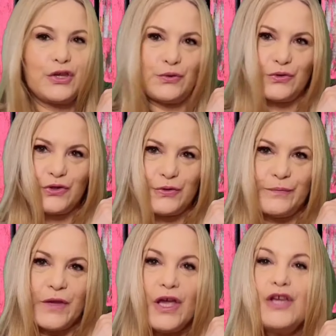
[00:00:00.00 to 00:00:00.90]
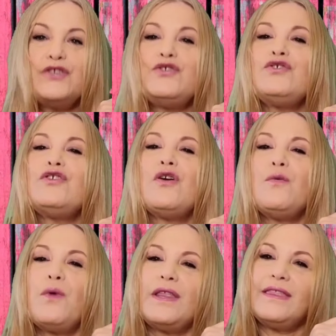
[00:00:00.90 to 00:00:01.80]
Hughes. Do you
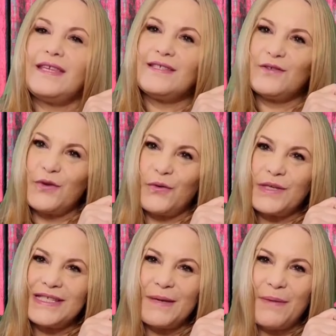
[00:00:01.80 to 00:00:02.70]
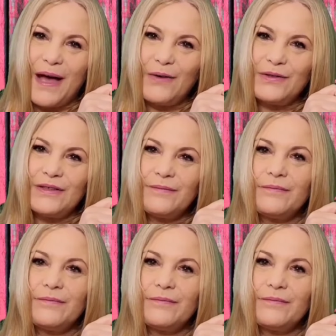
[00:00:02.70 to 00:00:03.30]
know what this story is about?